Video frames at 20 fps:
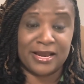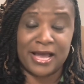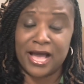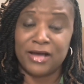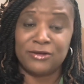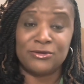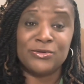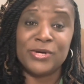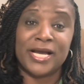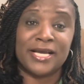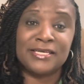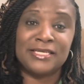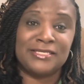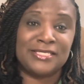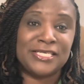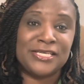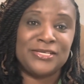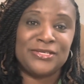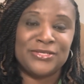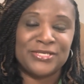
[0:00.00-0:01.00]
How do I
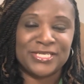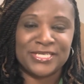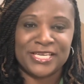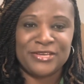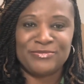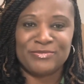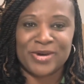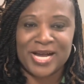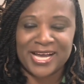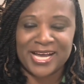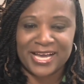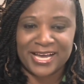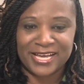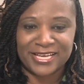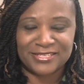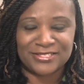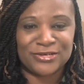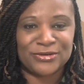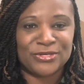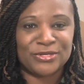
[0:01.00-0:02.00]
continue to keep my
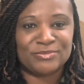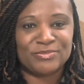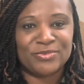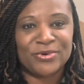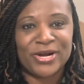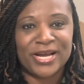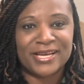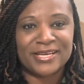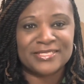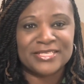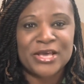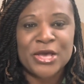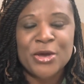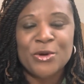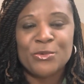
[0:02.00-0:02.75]
eyes on the prize?